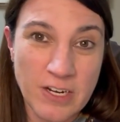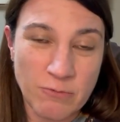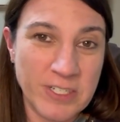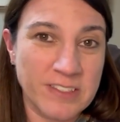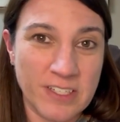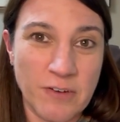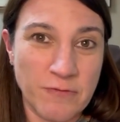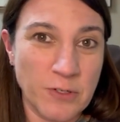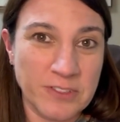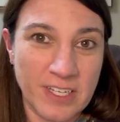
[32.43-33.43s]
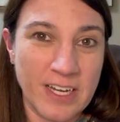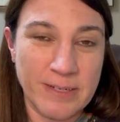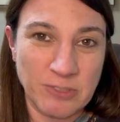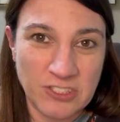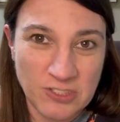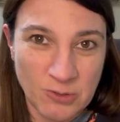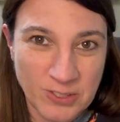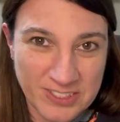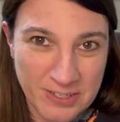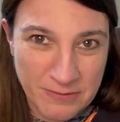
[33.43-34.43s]
resell full-time just
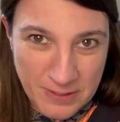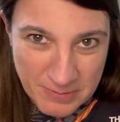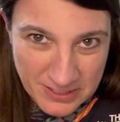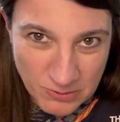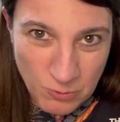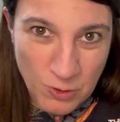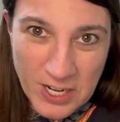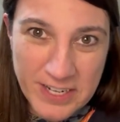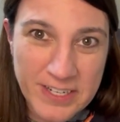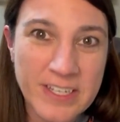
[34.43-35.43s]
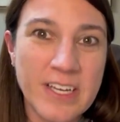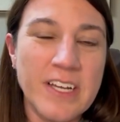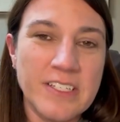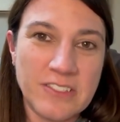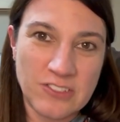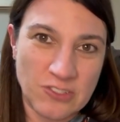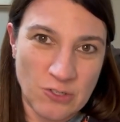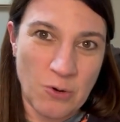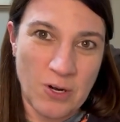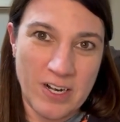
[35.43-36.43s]
sourcing from this one
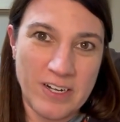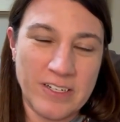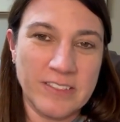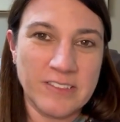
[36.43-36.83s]
store.